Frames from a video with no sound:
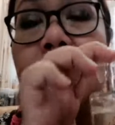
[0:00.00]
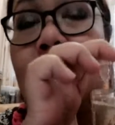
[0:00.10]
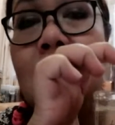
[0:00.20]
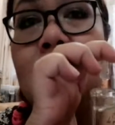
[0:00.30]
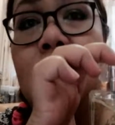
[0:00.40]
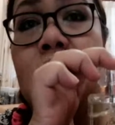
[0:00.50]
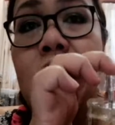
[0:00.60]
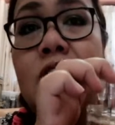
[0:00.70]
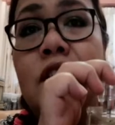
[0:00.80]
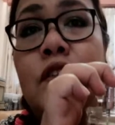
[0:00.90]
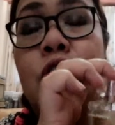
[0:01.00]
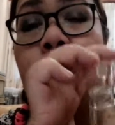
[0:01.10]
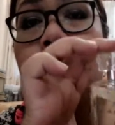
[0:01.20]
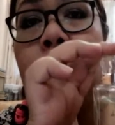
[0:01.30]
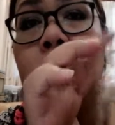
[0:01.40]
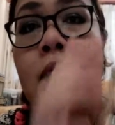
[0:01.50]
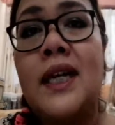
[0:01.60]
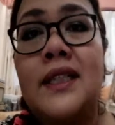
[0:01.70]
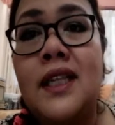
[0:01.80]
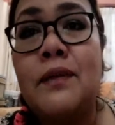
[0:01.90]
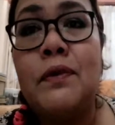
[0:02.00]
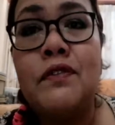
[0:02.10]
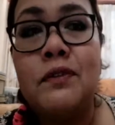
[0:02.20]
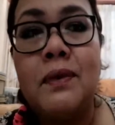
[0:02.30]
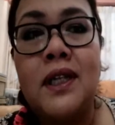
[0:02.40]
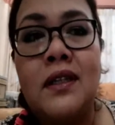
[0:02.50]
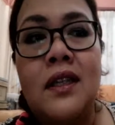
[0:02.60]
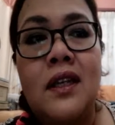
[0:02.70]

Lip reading: It's so not my type of smell.